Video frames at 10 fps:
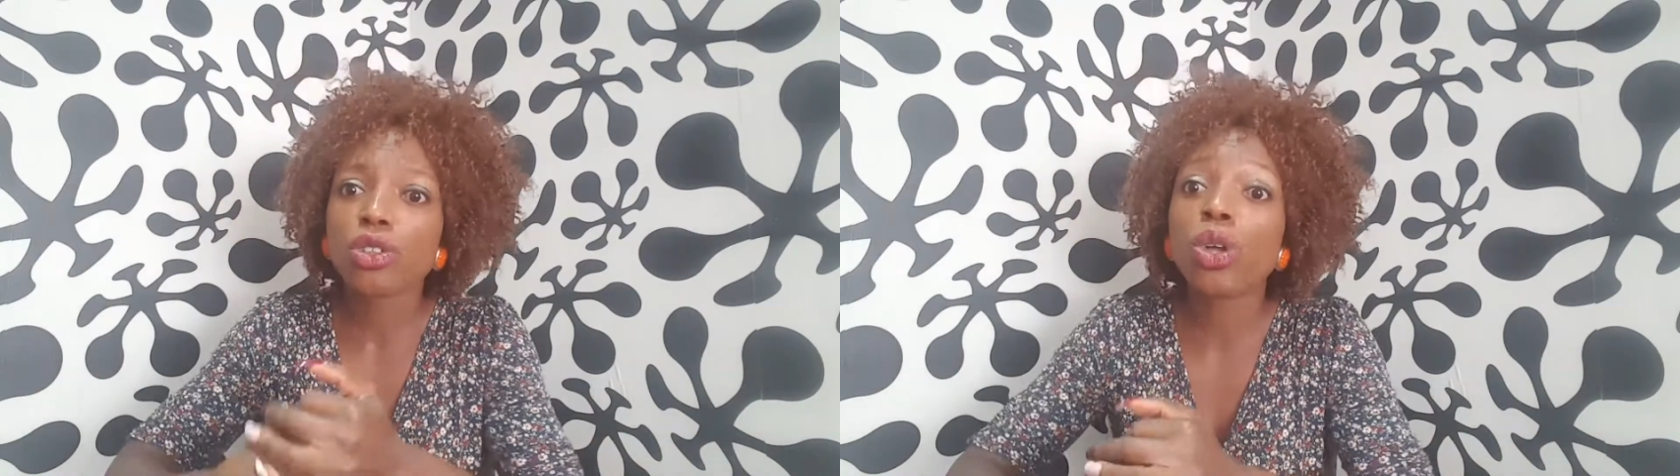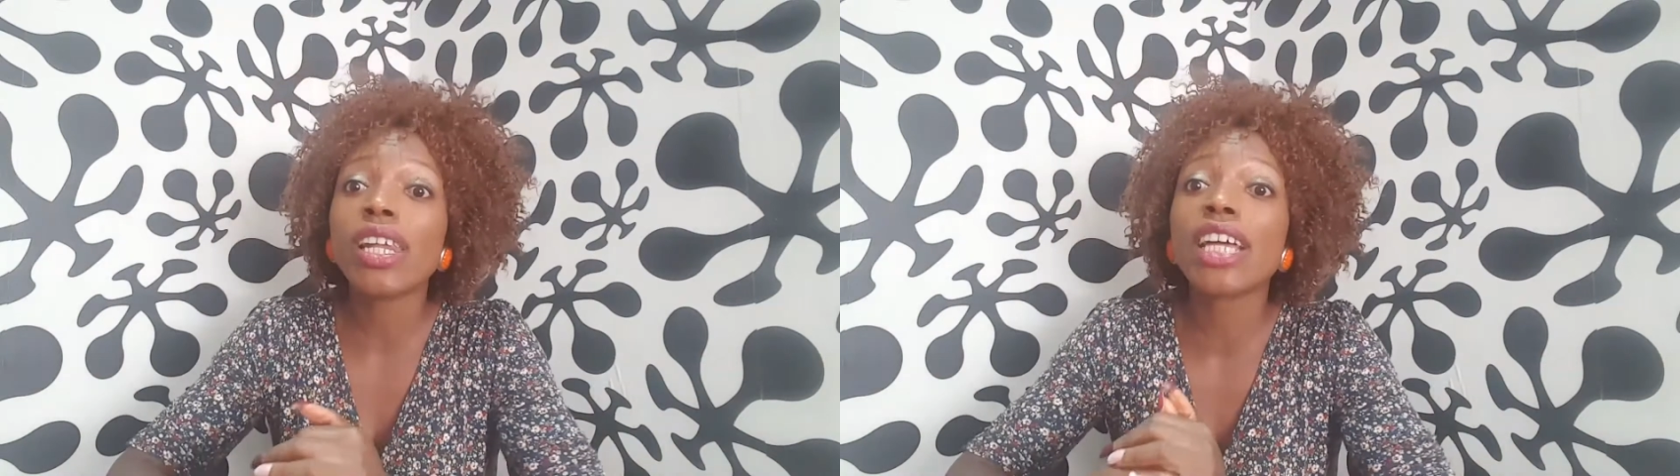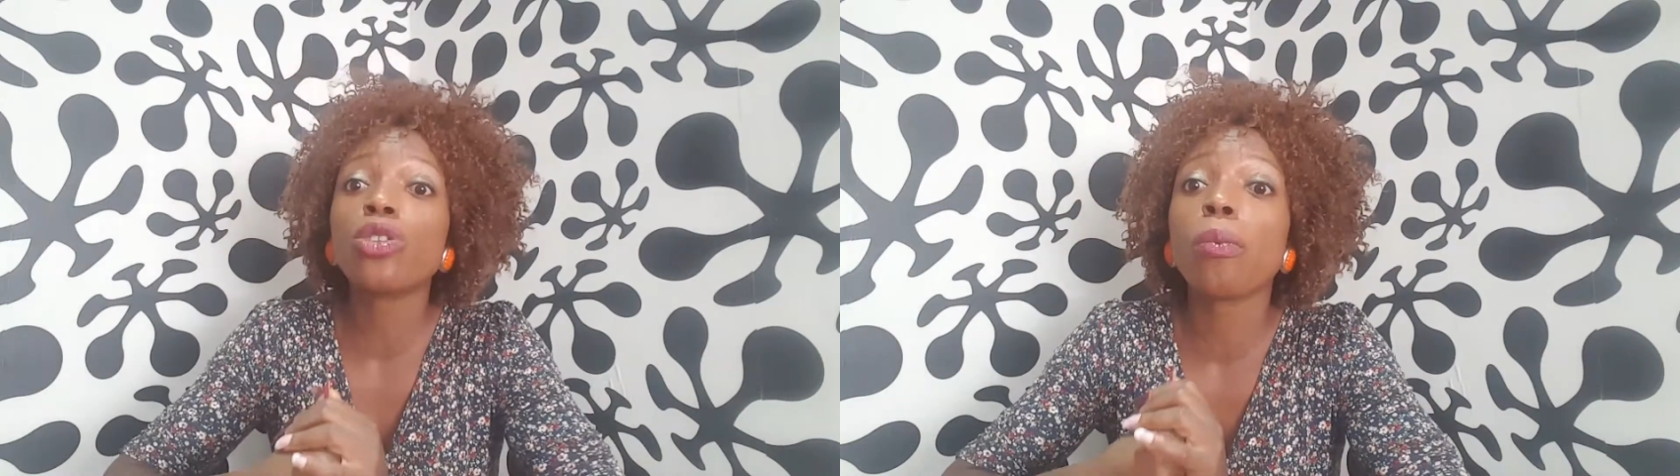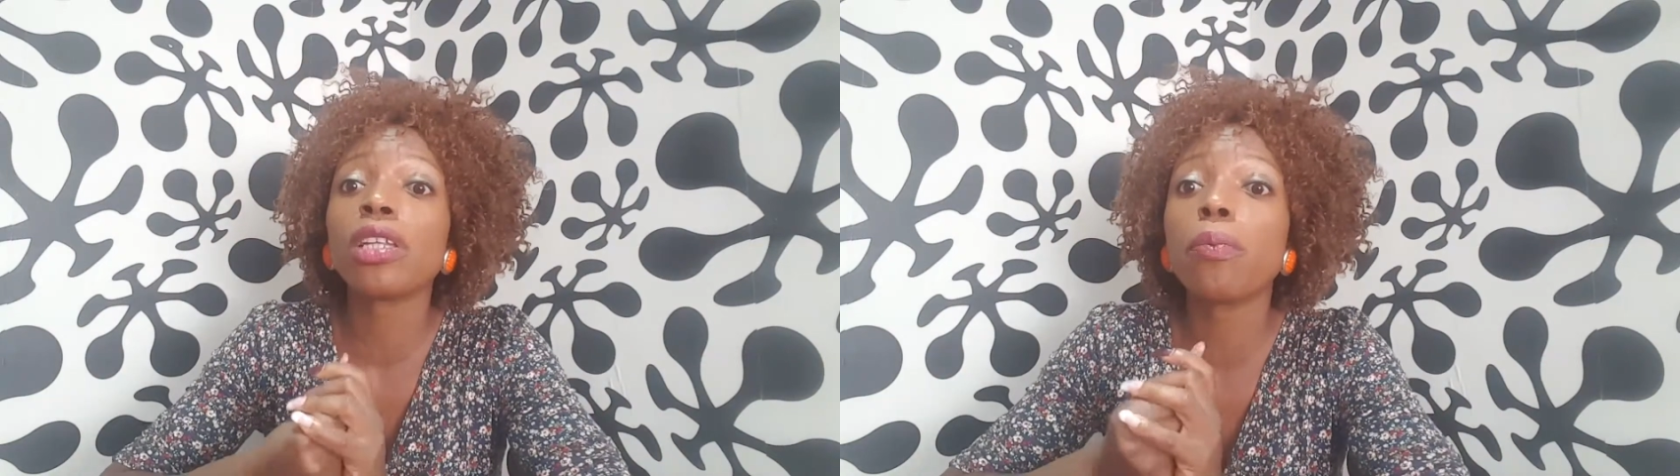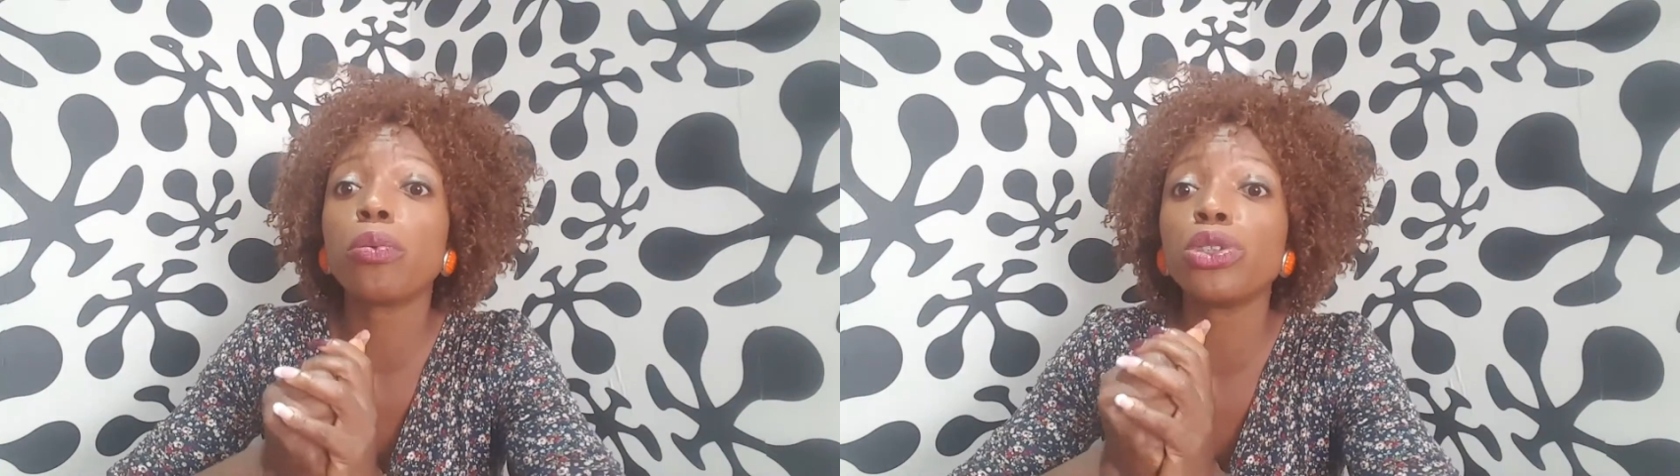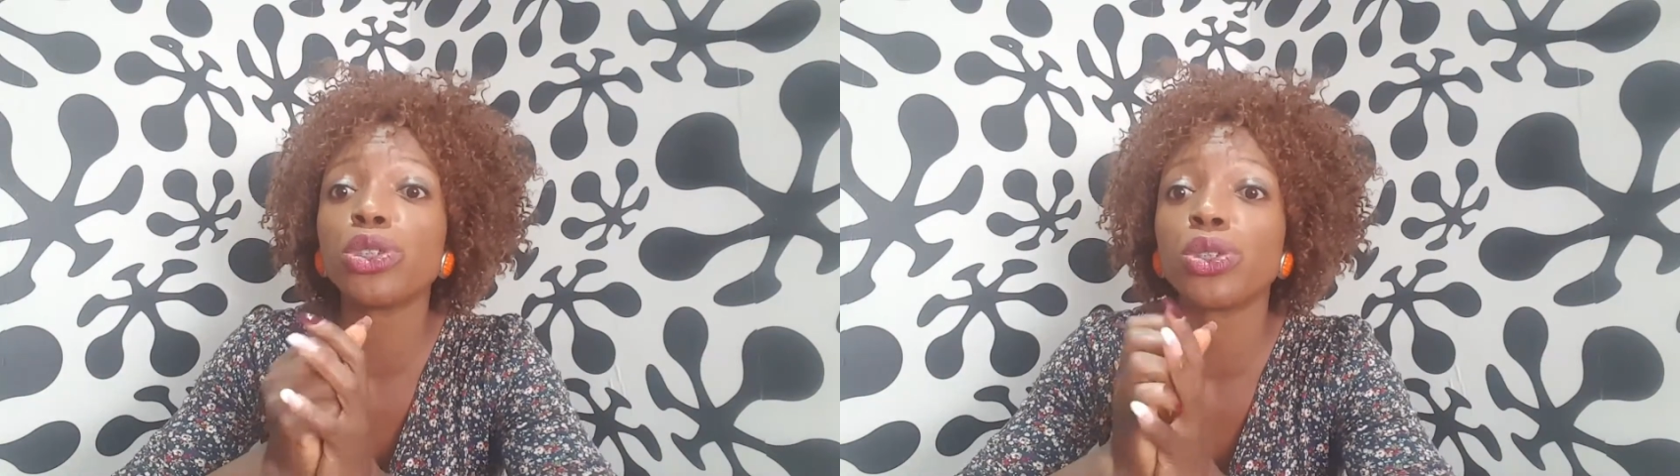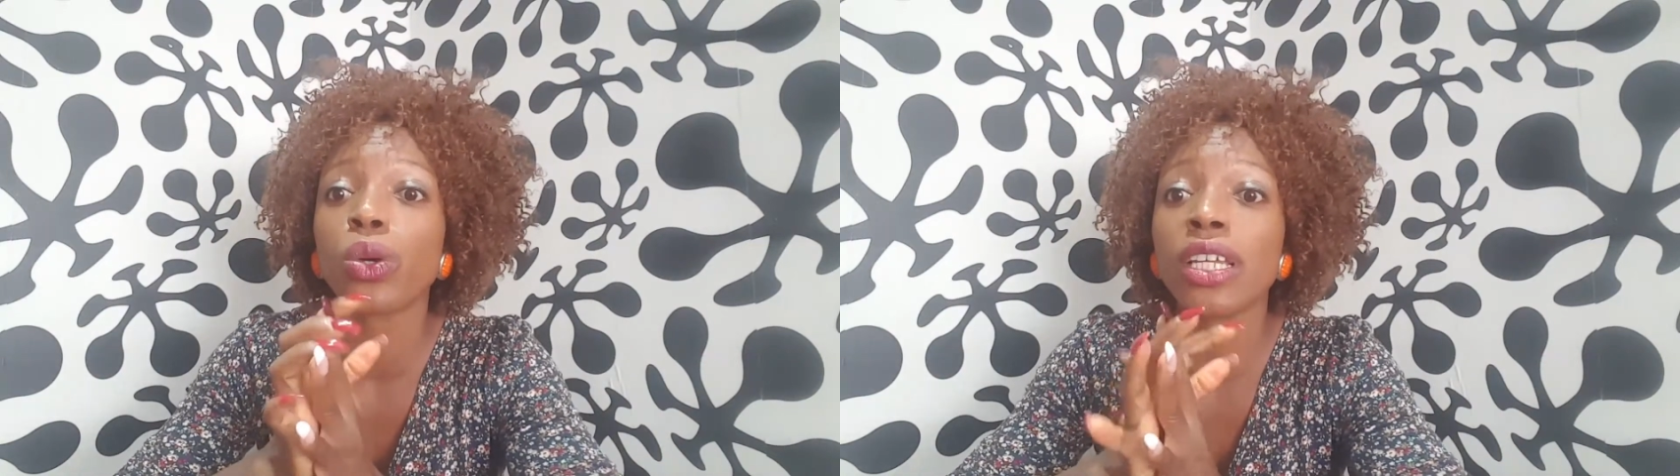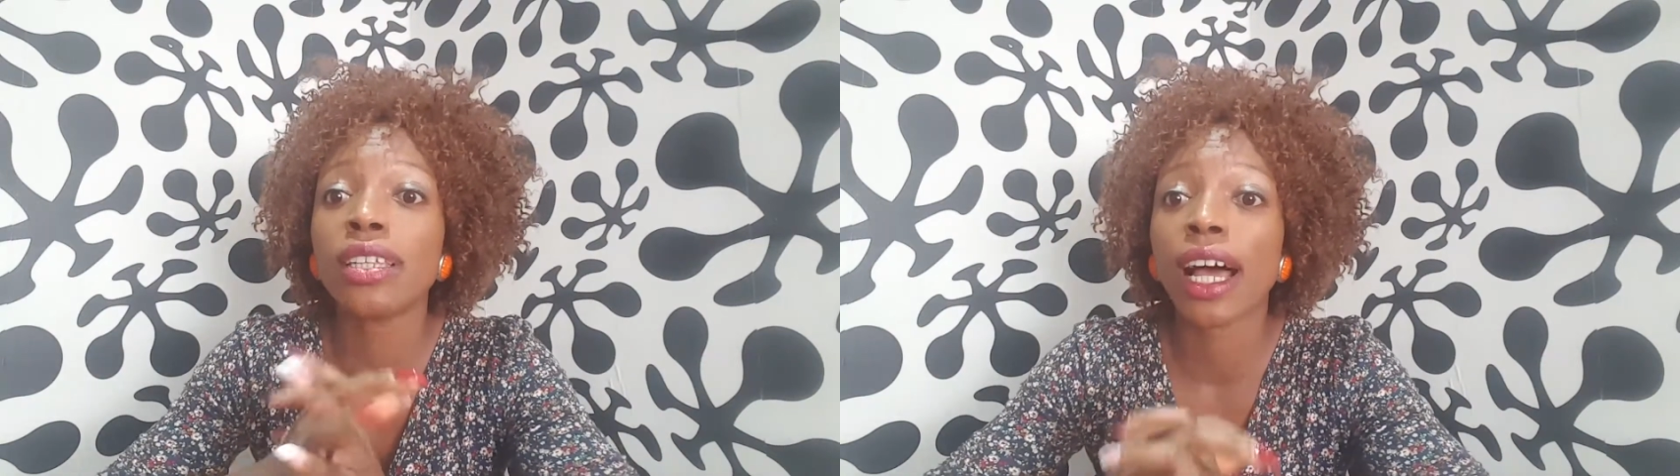Don't let nobody push you to
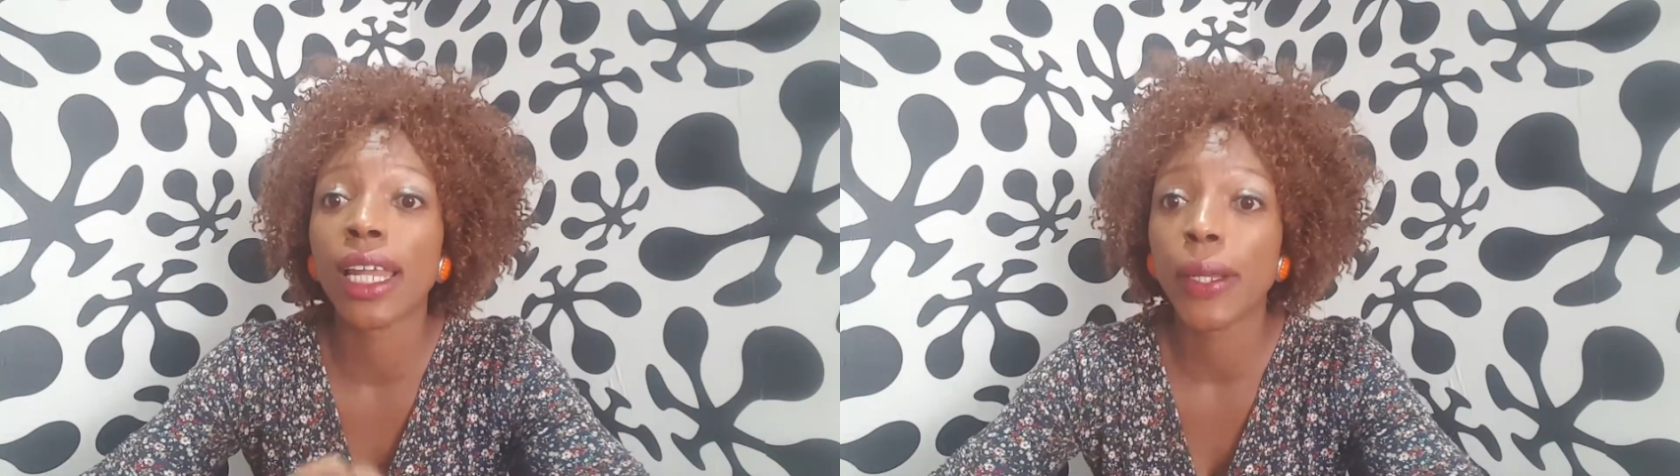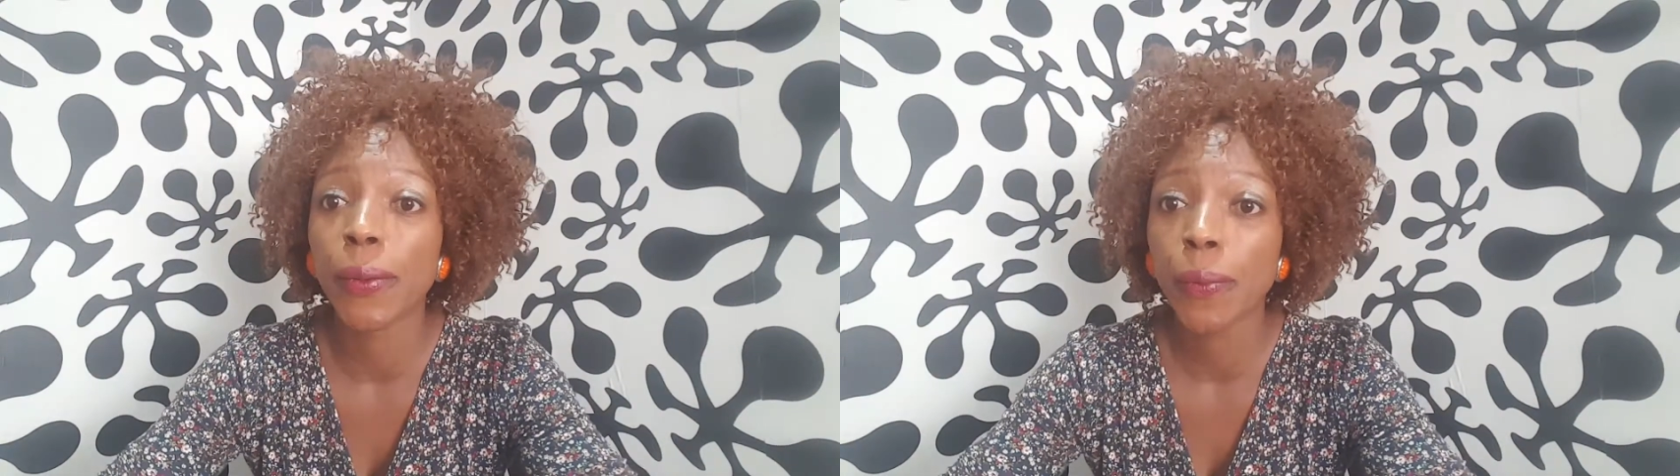it, darling.